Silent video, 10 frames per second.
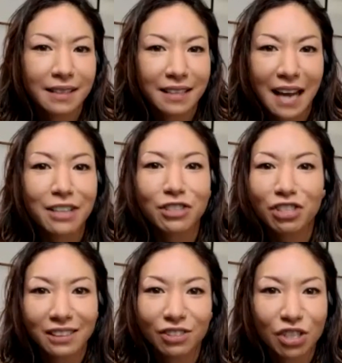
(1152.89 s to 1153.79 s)

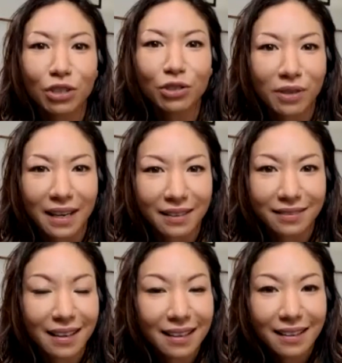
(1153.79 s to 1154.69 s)
catching children,
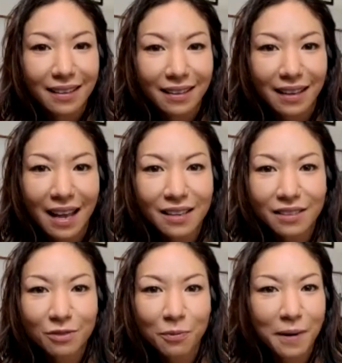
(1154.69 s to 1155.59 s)

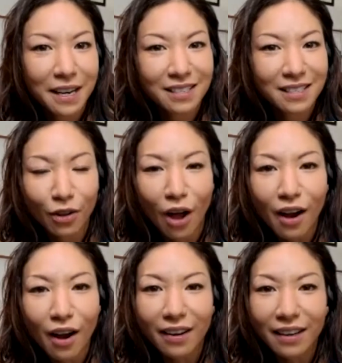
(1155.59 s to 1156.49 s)
and we still
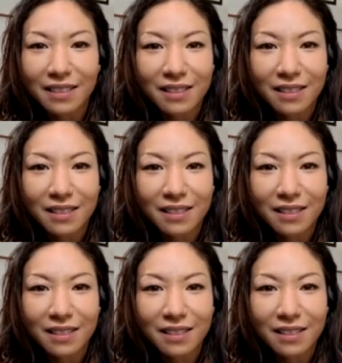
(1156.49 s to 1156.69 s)
are.